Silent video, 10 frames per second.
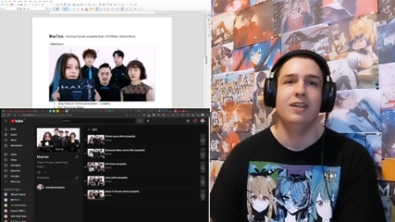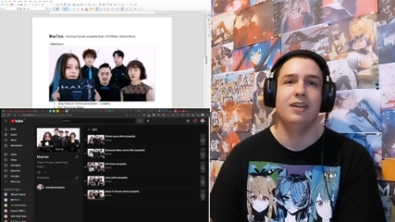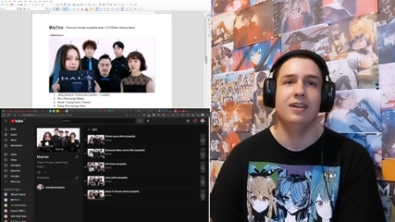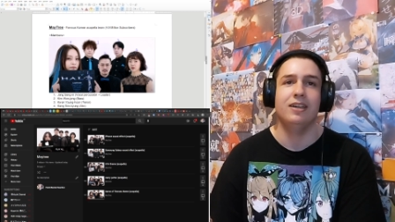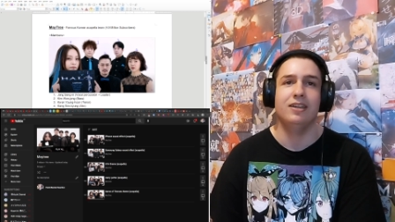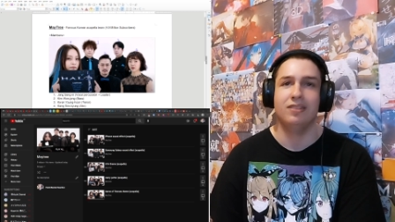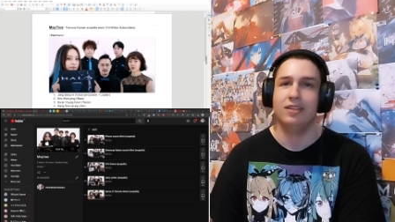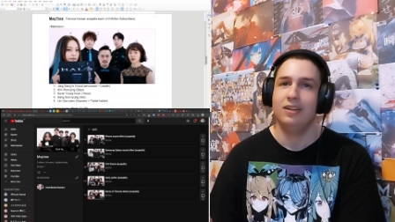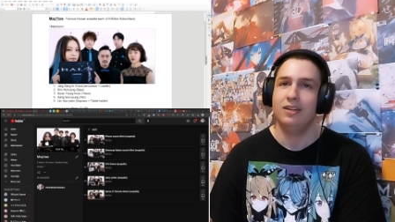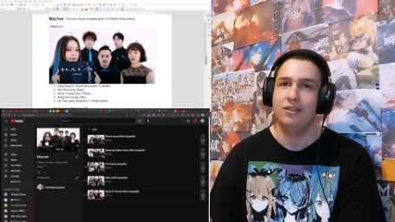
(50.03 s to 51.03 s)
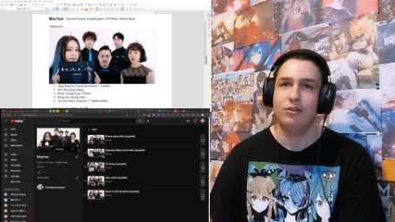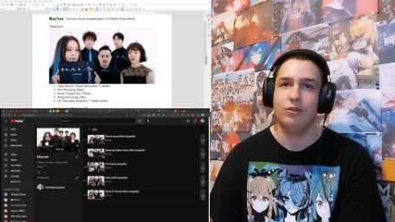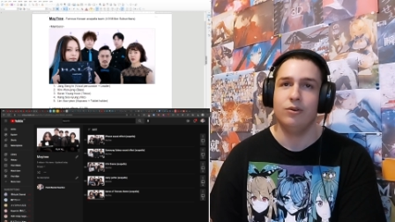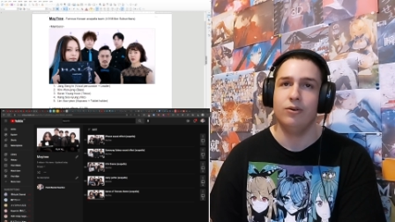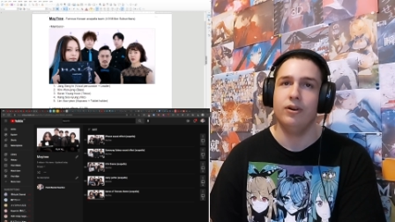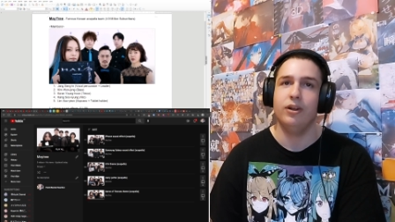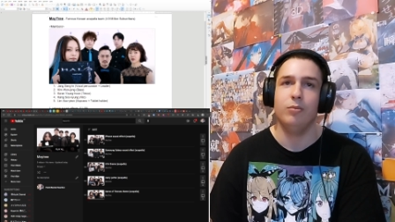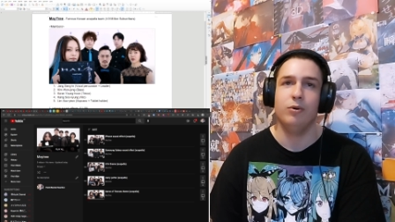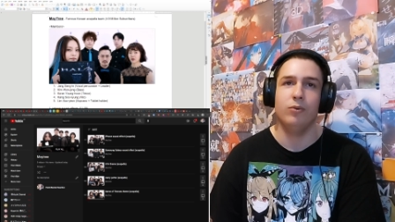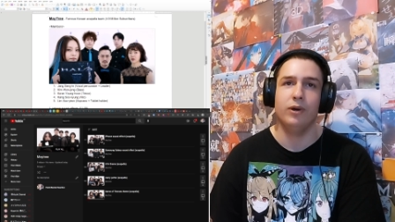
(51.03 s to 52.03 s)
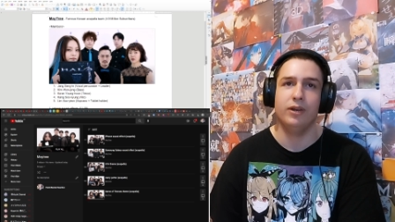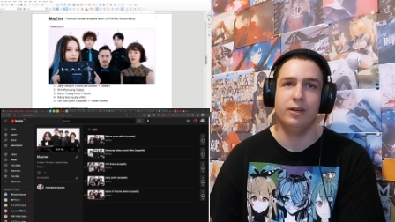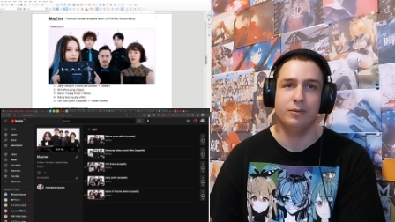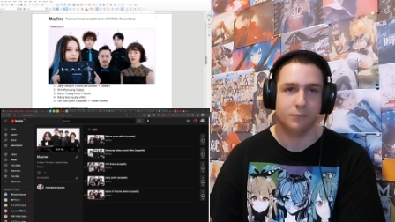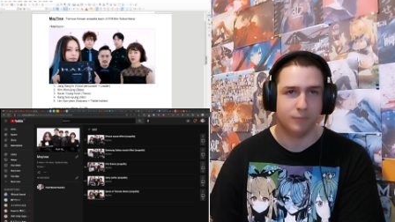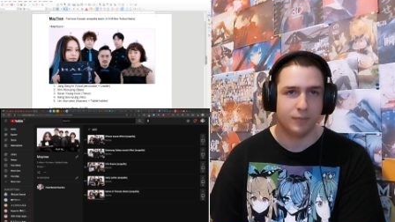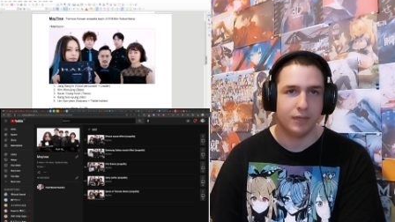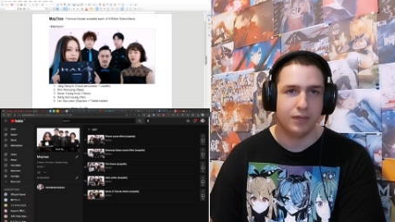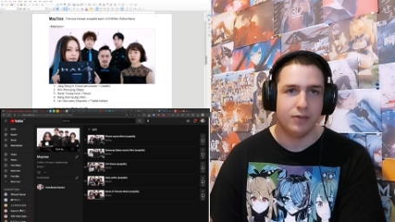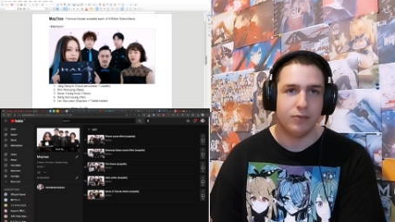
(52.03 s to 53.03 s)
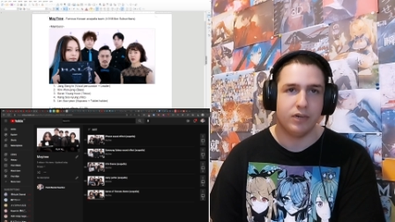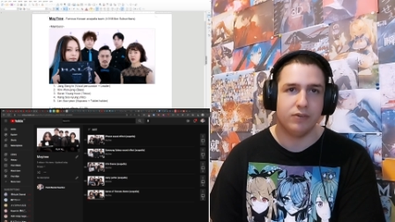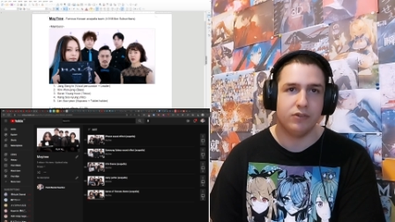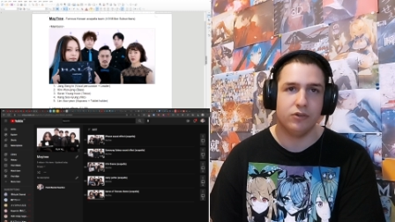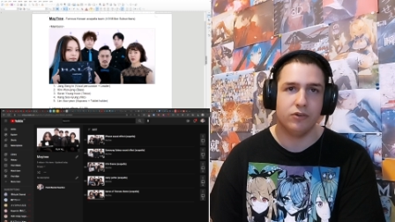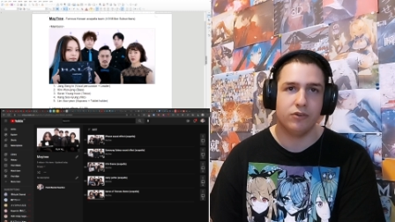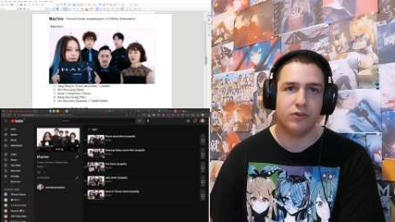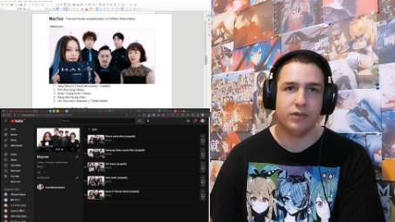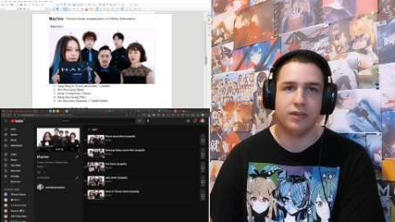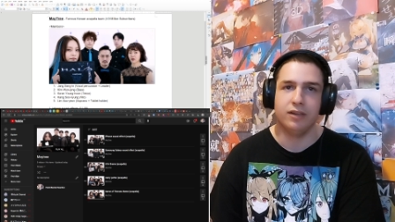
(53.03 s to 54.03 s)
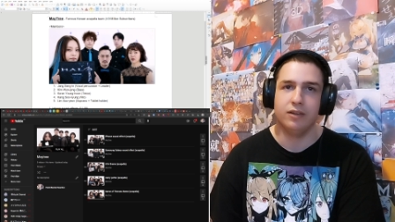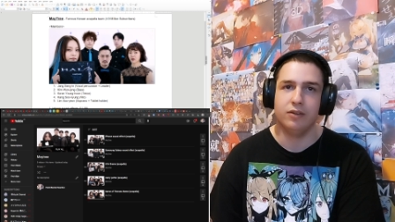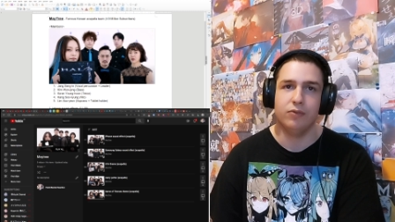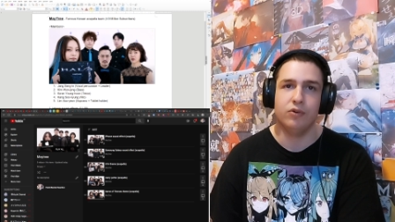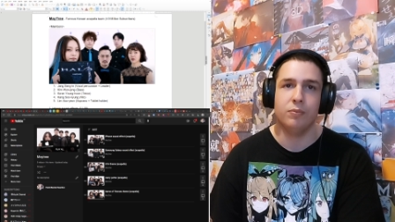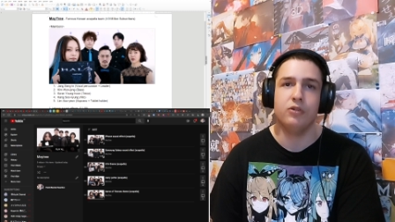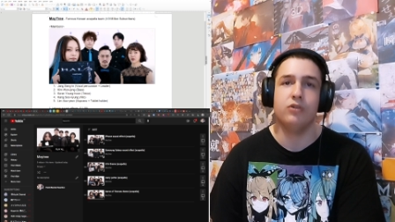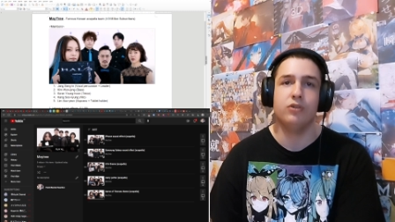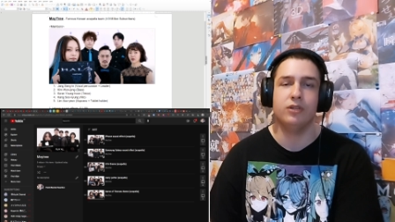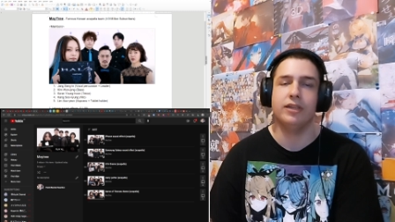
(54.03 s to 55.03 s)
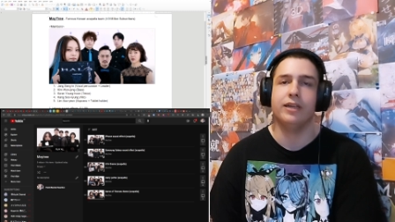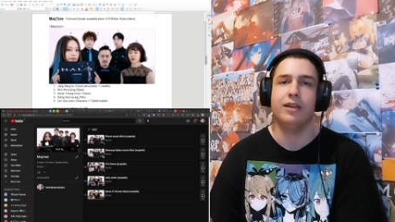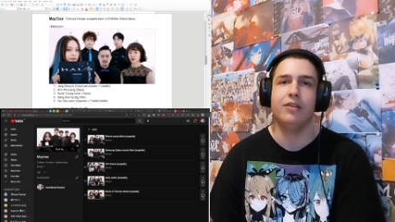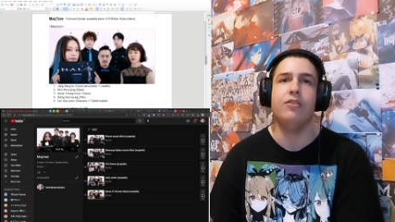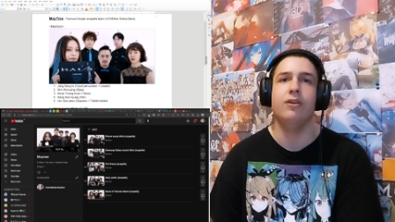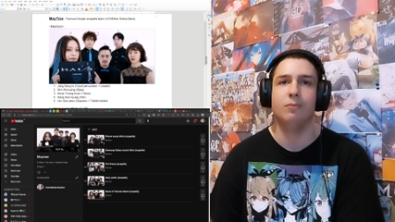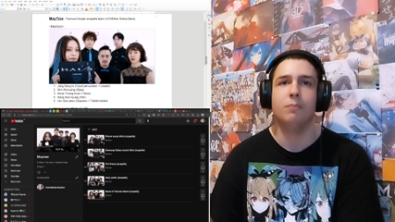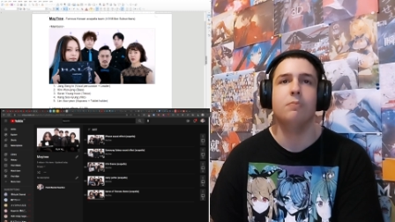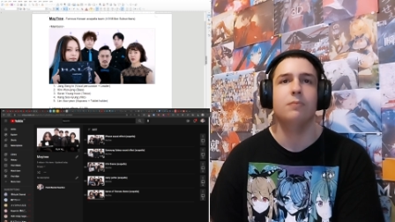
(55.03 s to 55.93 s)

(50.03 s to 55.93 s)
Alright, so number one, we have Zhang Song-in, vocal percussion and leader.